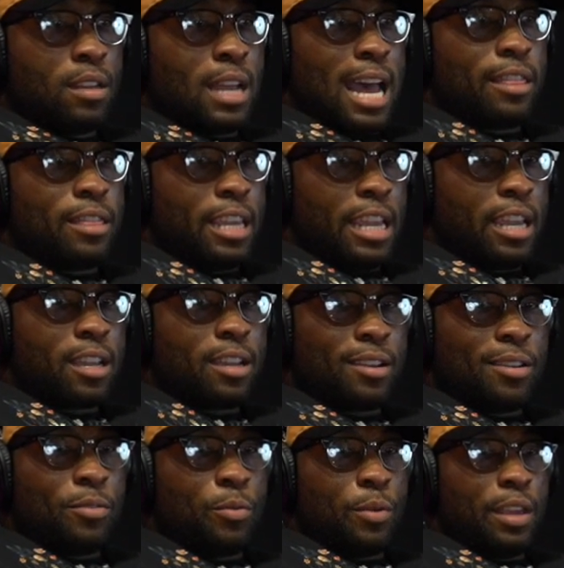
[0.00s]
I think
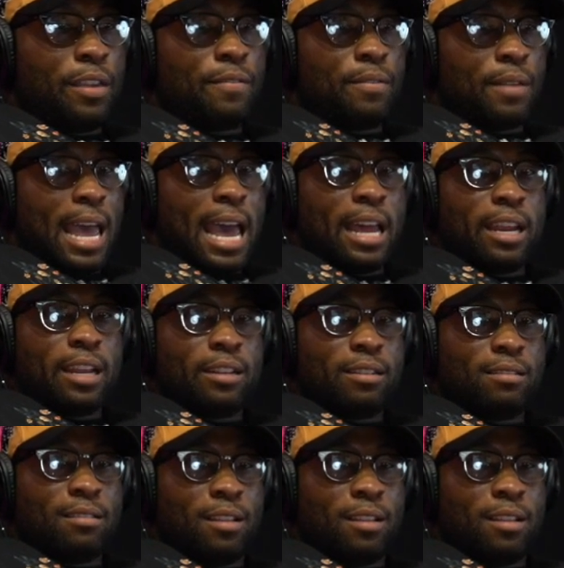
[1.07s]
we've added